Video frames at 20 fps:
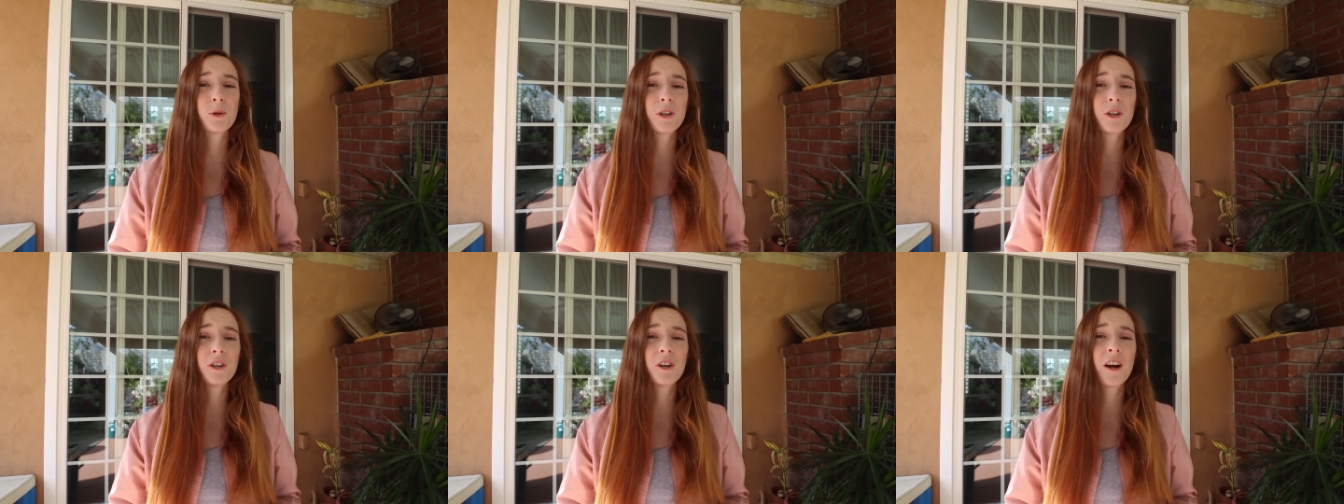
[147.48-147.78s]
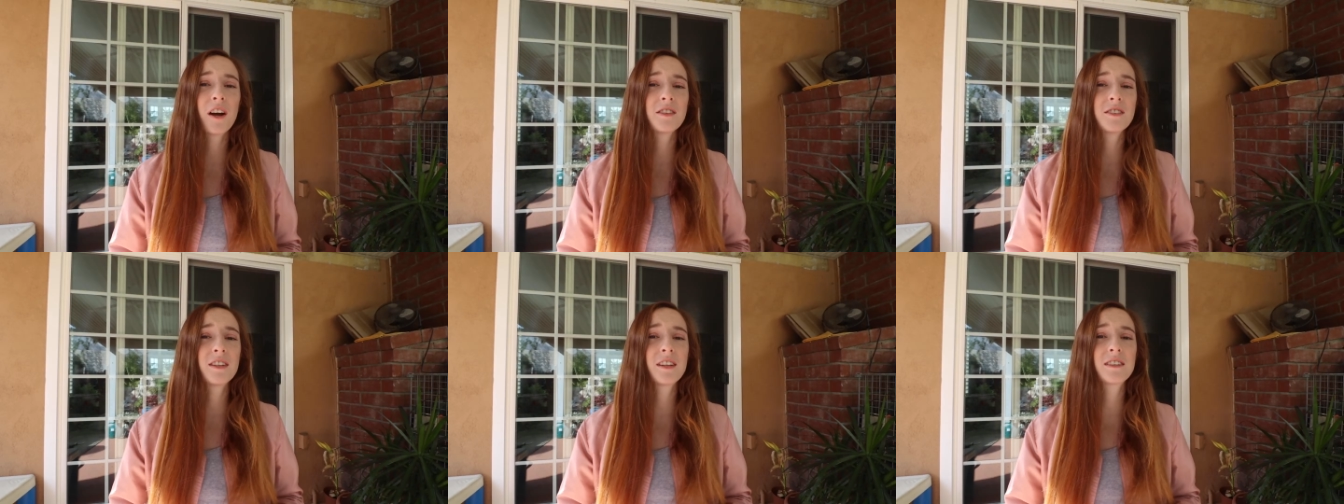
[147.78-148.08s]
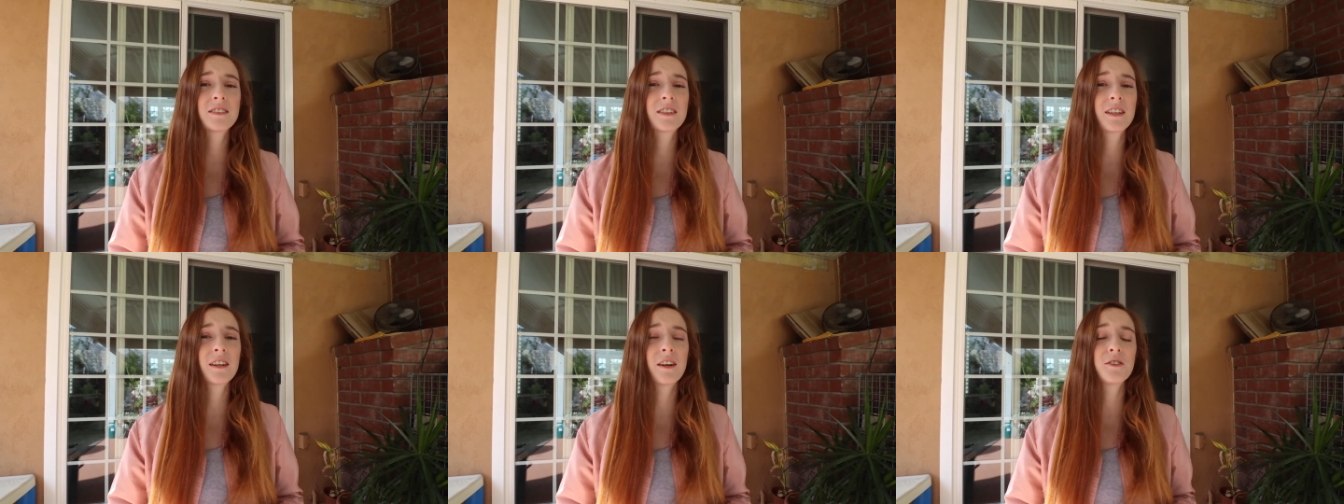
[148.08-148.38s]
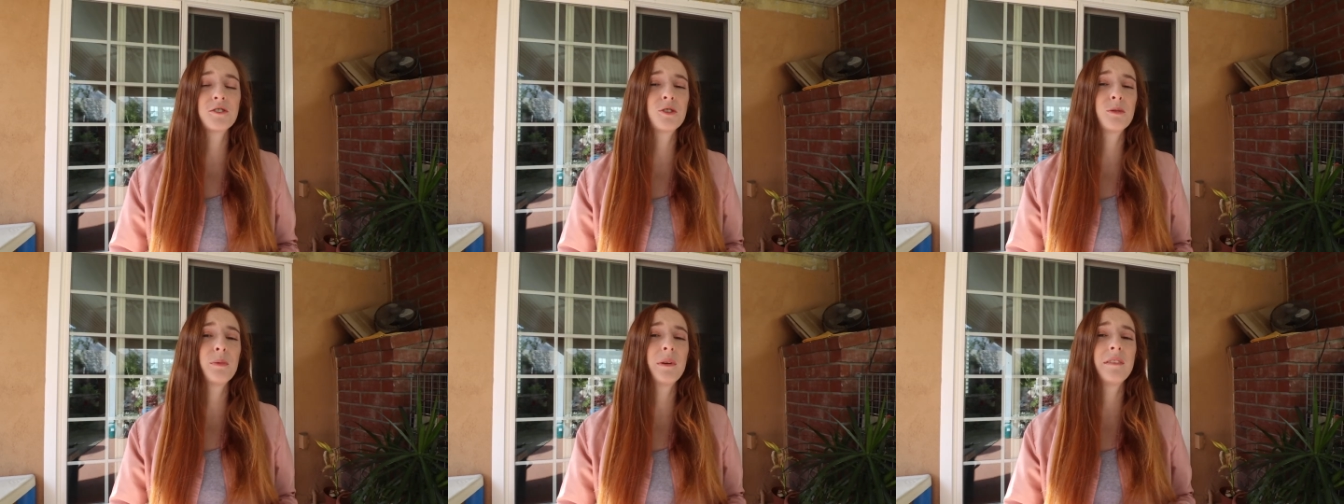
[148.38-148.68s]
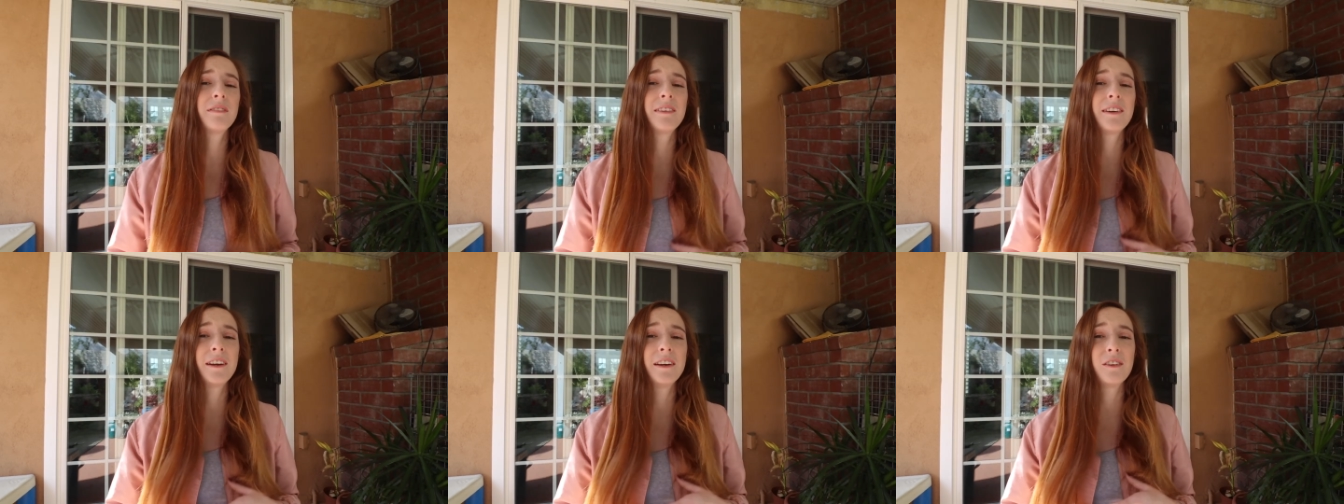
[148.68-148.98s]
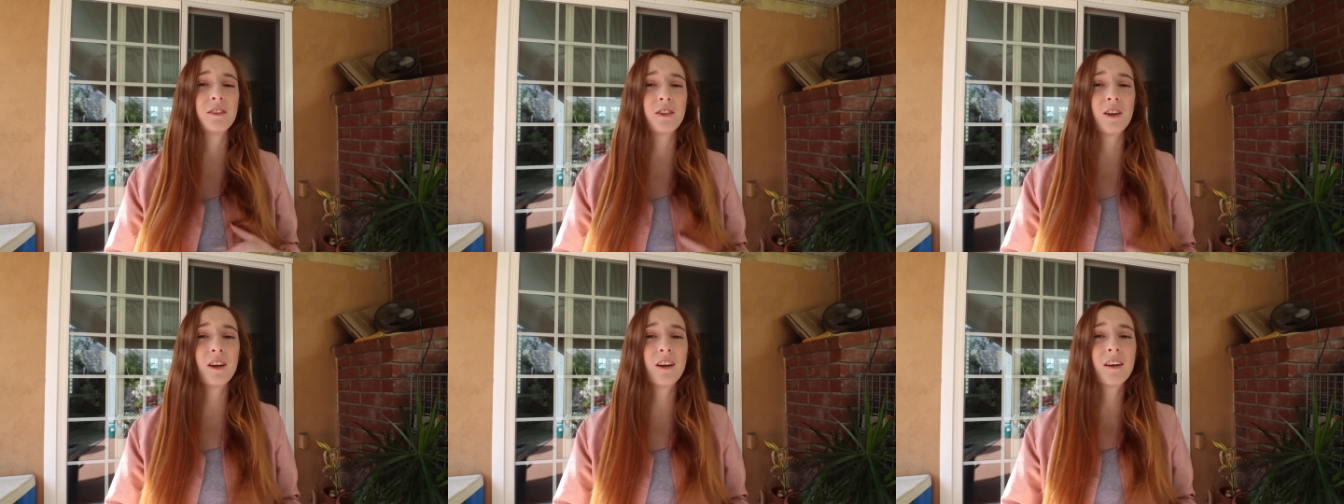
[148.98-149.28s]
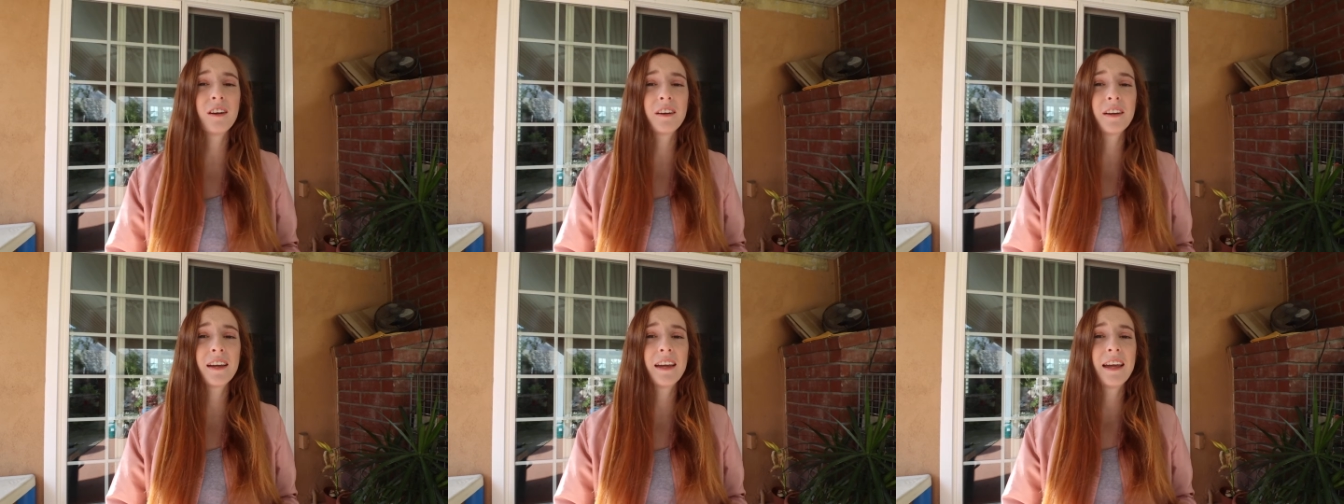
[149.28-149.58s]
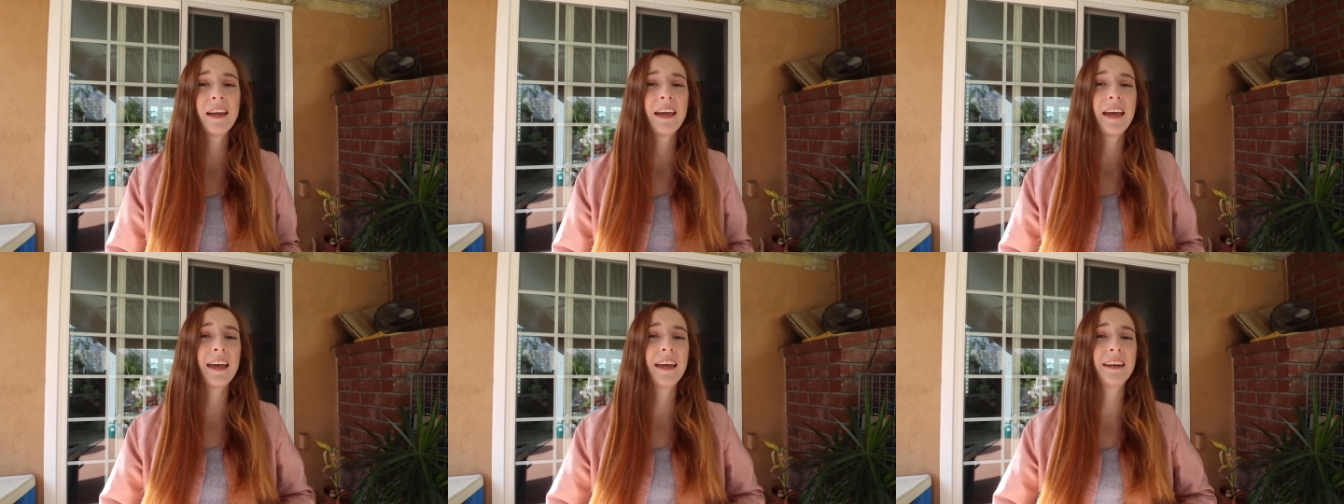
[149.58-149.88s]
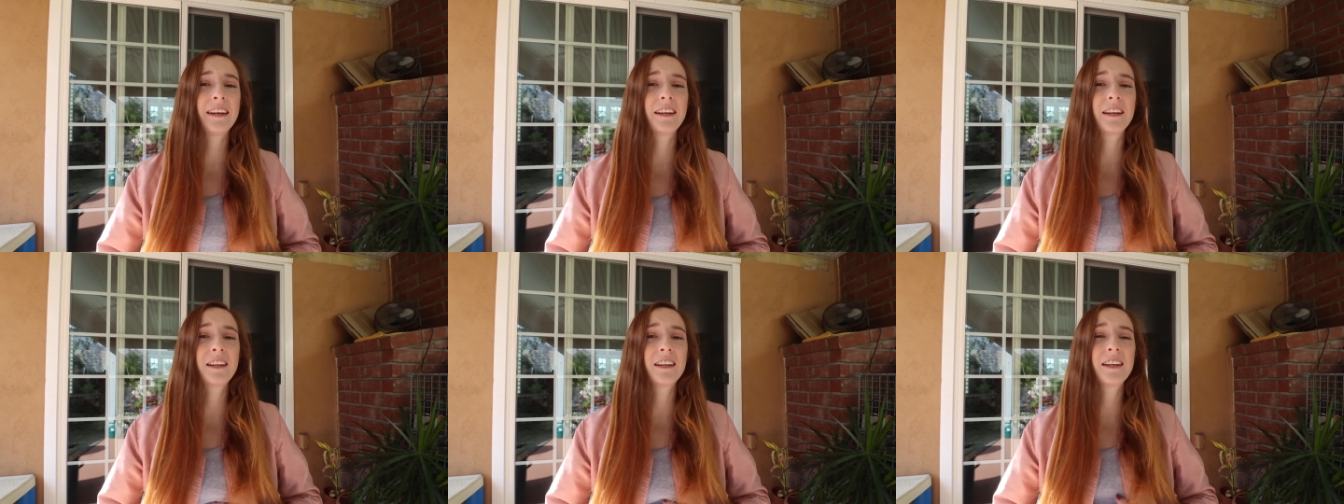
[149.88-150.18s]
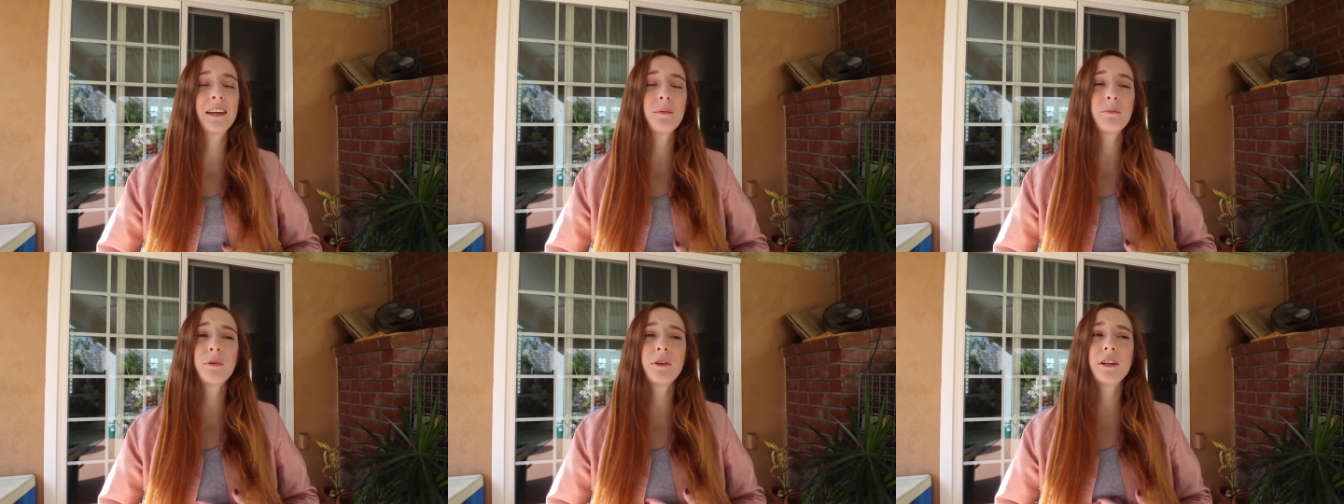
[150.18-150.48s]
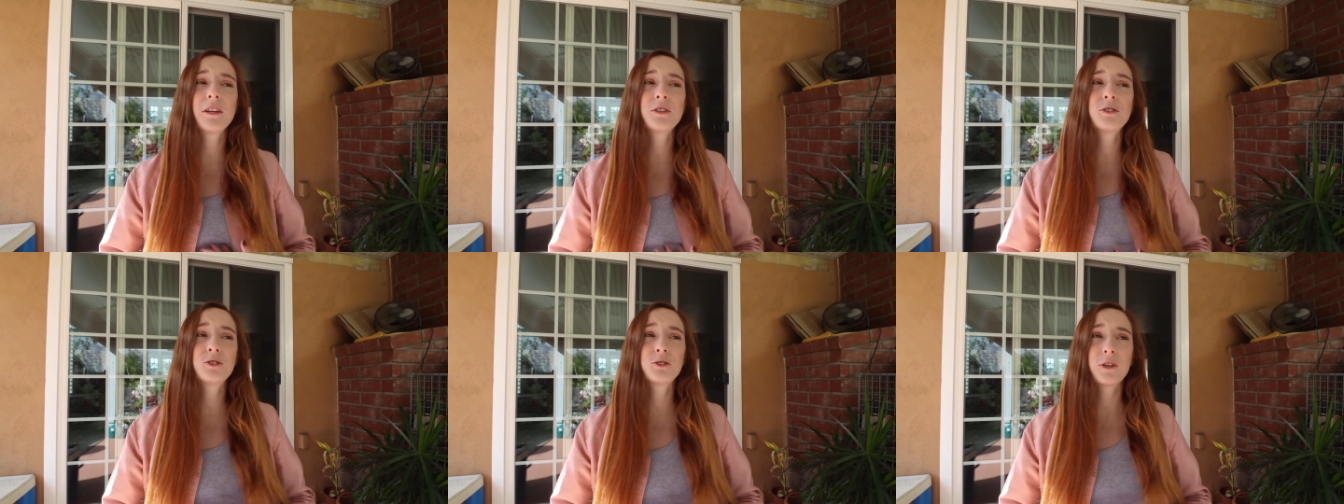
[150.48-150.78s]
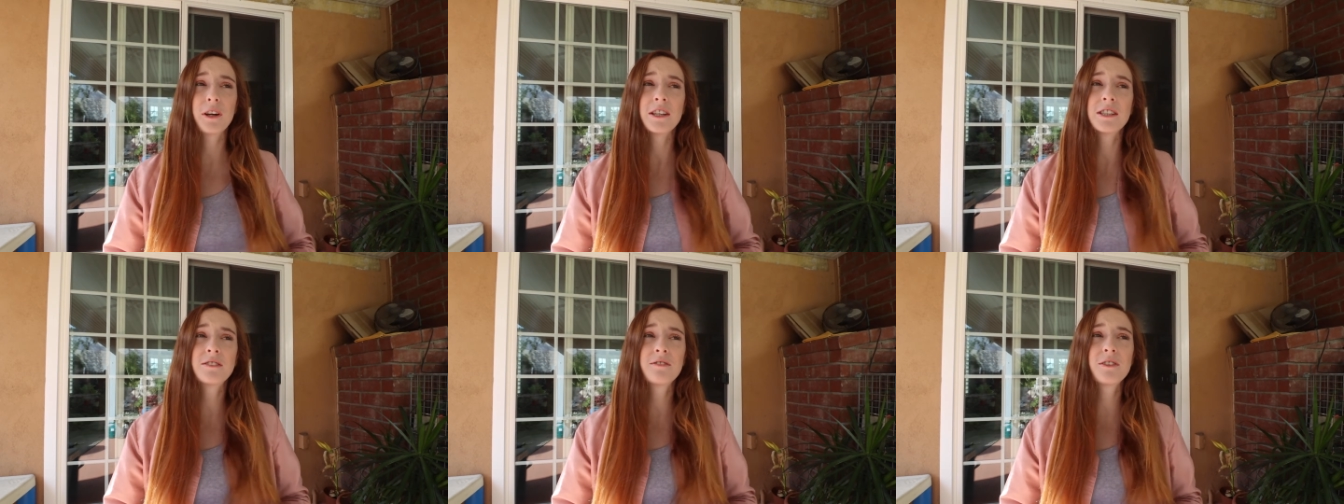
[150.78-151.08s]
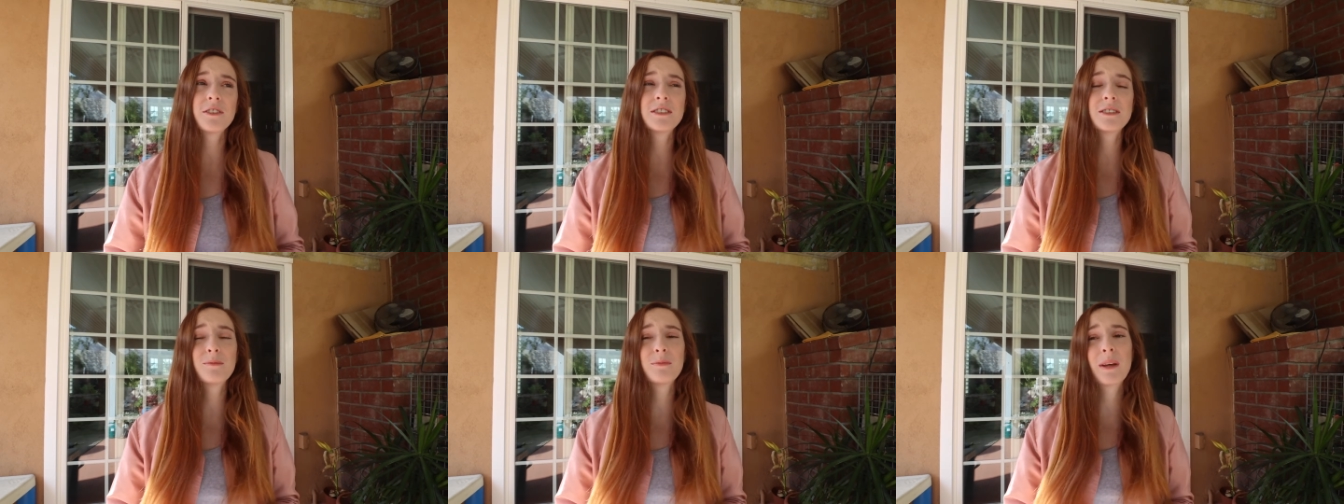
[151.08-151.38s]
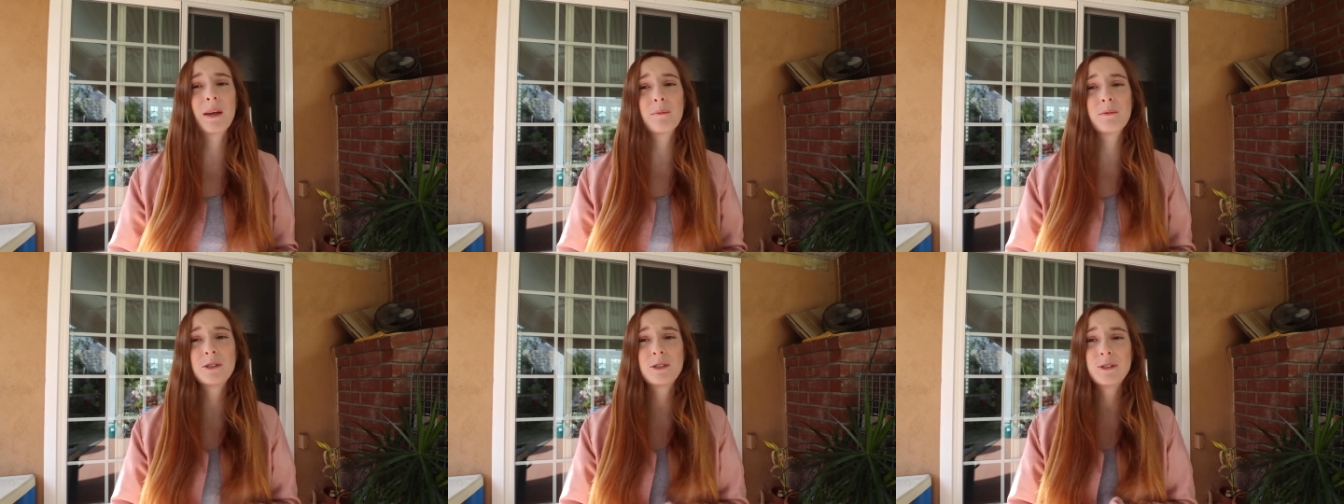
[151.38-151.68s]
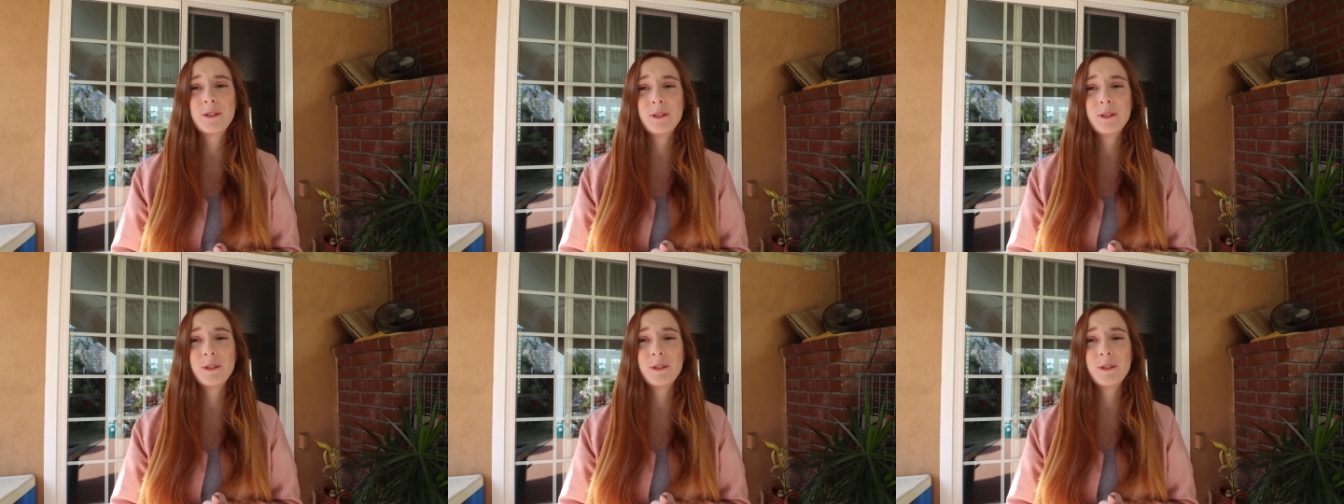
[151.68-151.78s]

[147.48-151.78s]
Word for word: Border crossings can also be very long, and it could get pretty stressful sometimes